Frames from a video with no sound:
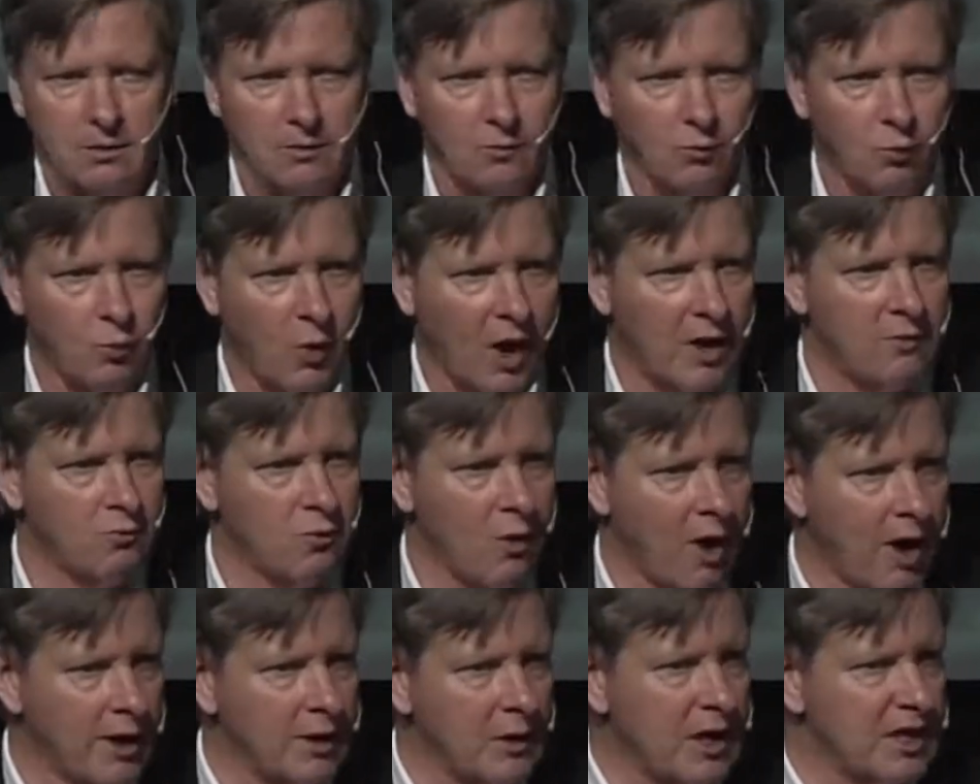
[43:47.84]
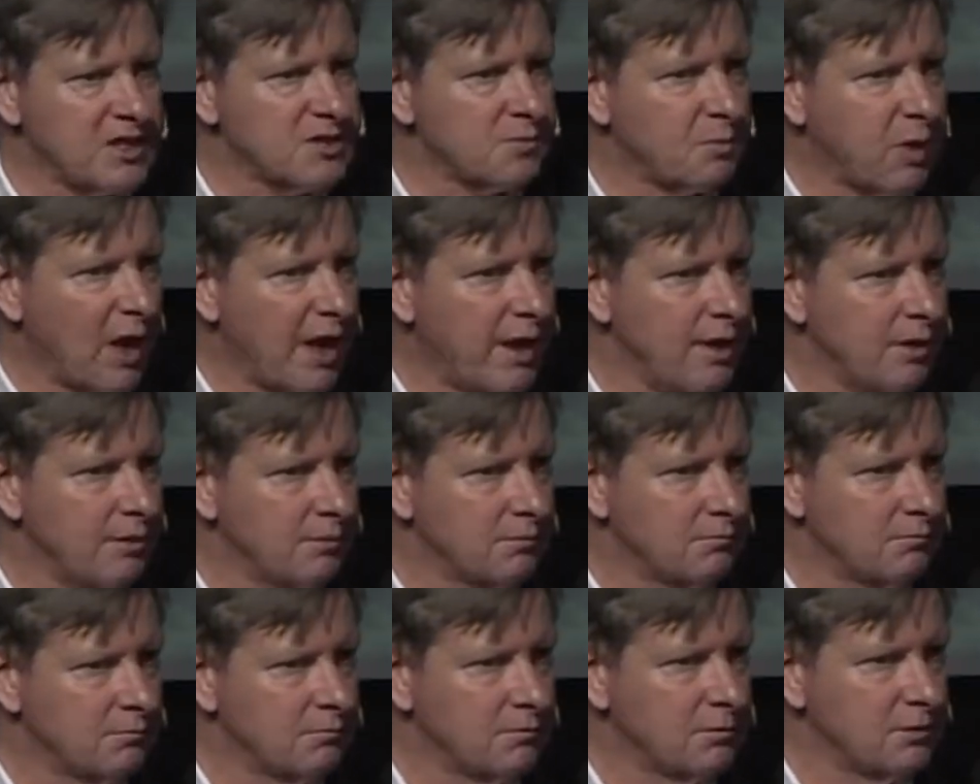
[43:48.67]
1 ryegrass plant
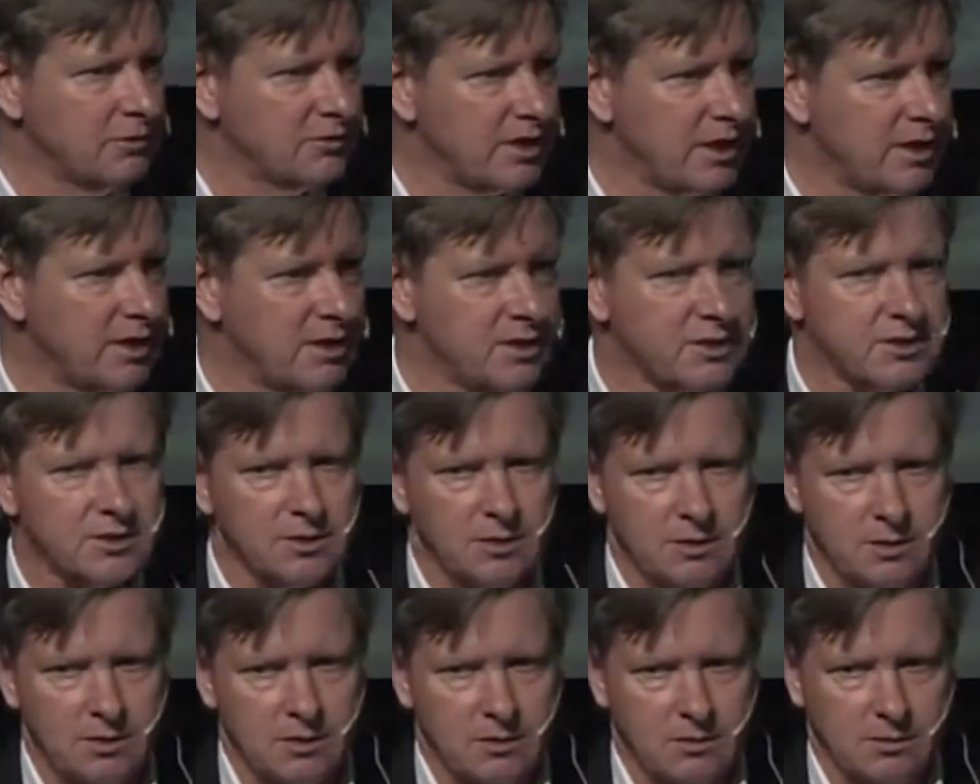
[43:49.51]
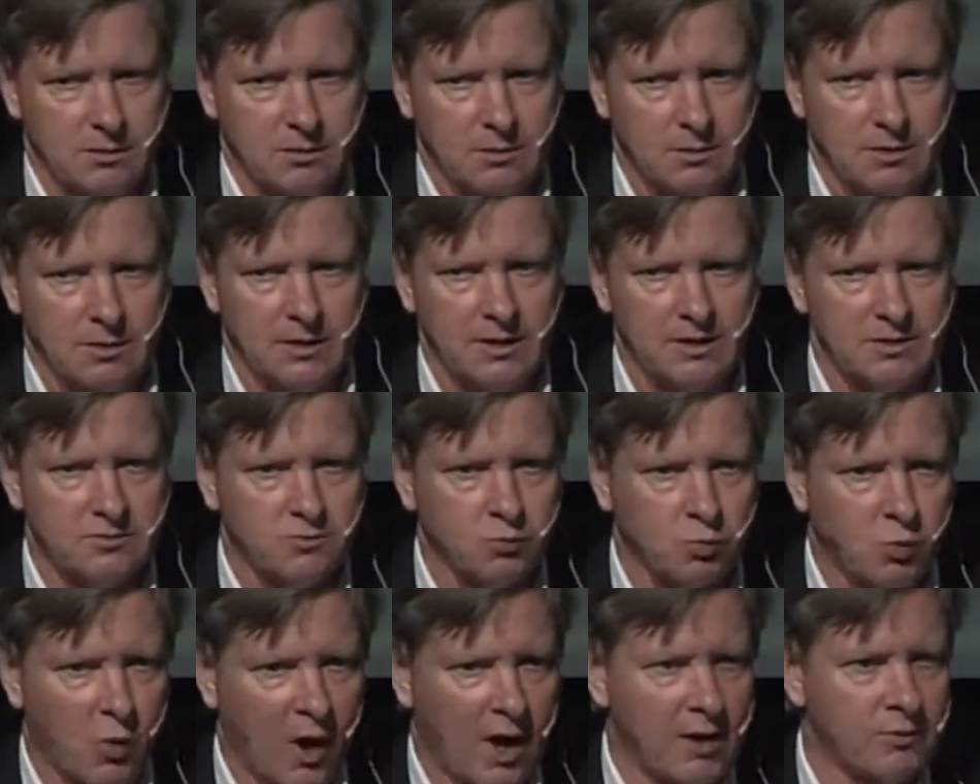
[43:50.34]
setting seed is
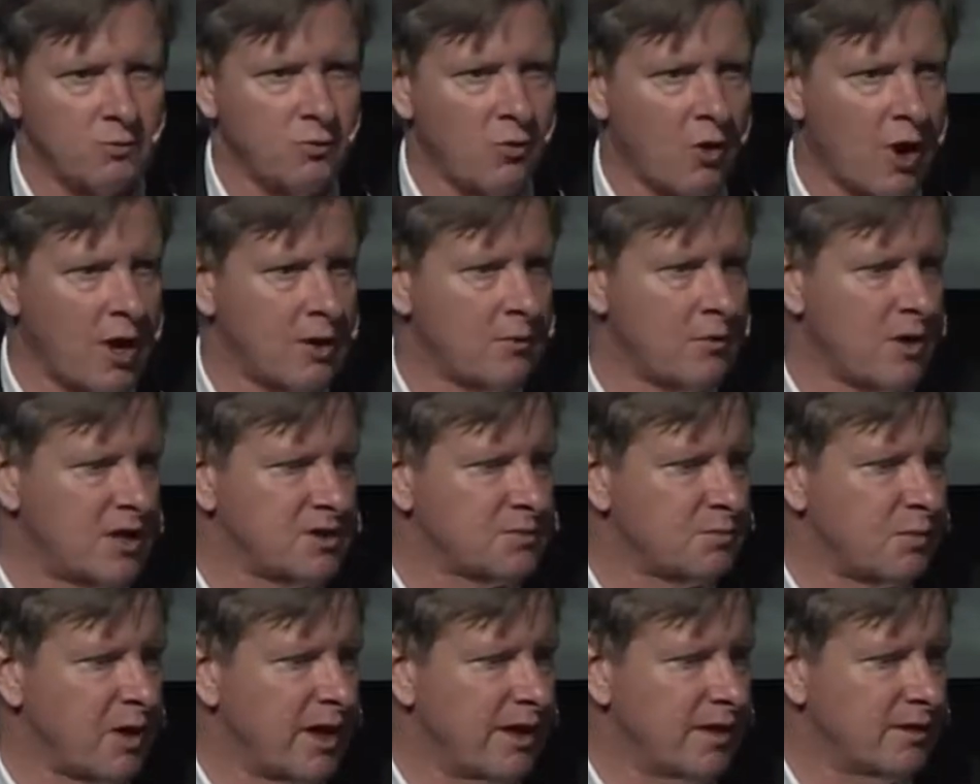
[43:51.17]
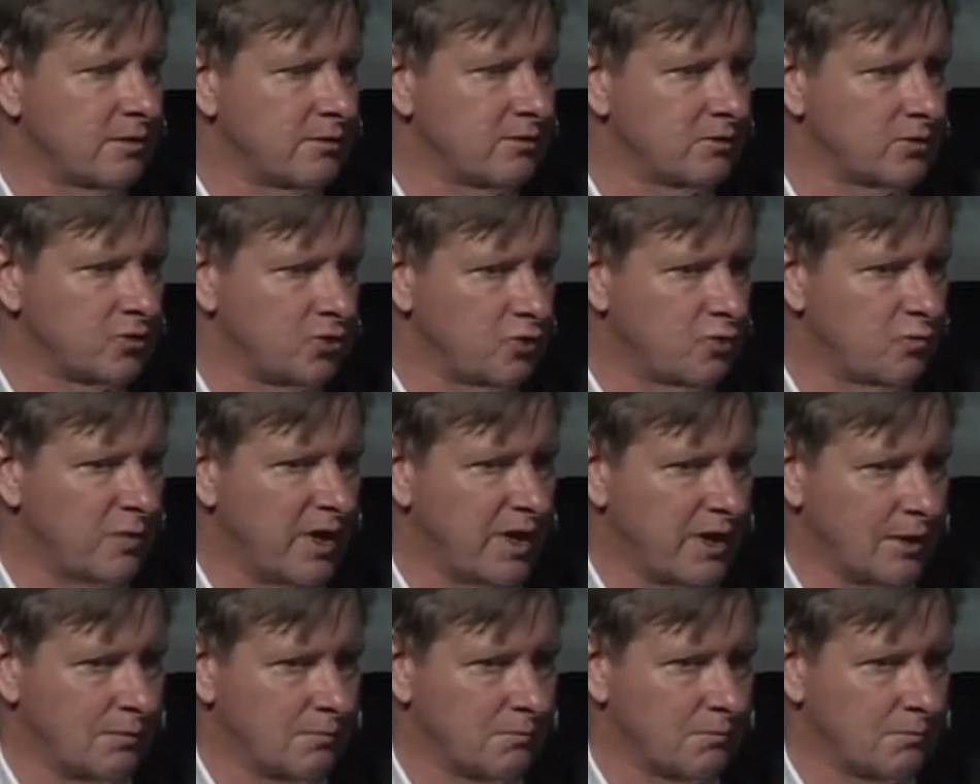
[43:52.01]
1 ryegrass plant too many.